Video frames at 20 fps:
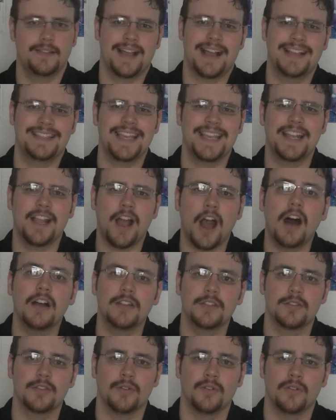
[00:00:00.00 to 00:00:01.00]
I say
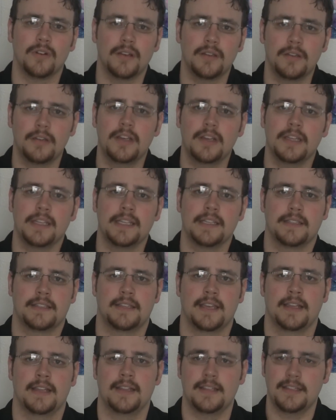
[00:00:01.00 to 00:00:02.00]
console. Look at this
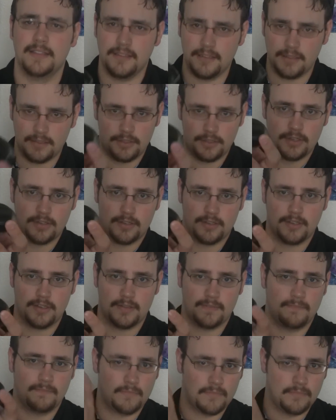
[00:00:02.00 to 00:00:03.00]
thing. This is just
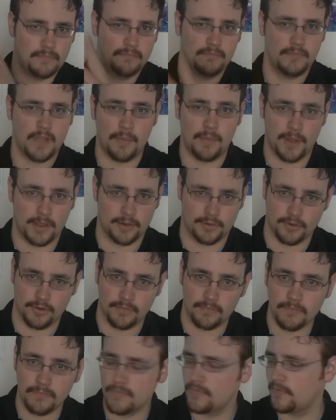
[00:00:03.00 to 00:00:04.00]
a
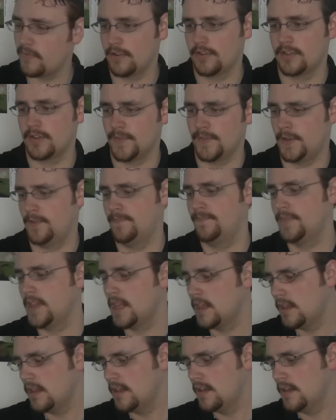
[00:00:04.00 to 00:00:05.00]
mushroom, first of all.
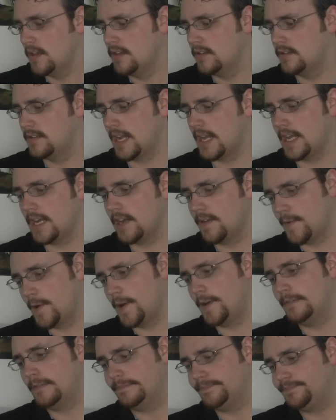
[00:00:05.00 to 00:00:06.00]
Second of
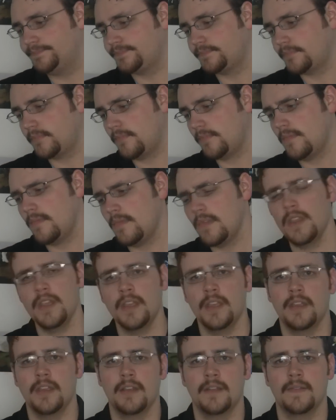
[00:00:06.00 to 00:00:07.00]
all,
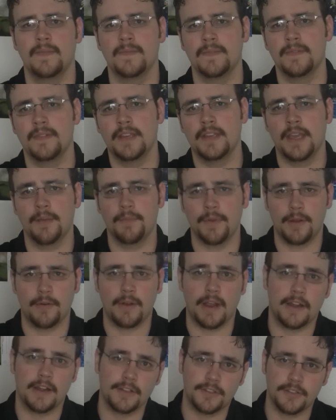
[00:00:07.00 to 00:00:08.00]
it
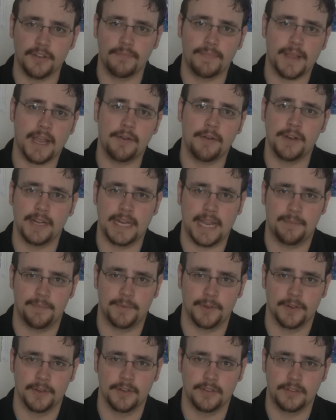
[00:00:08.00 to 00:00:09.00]
required its own power
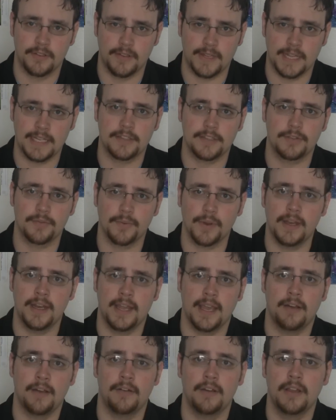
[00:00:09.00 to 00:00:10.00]
adapter, so that's three
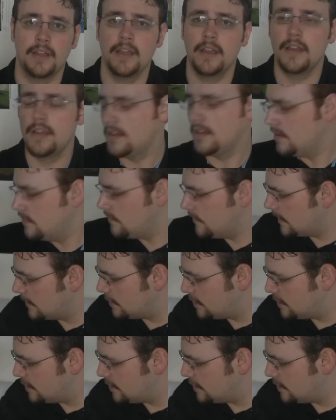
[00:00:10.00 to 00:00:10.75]
now. The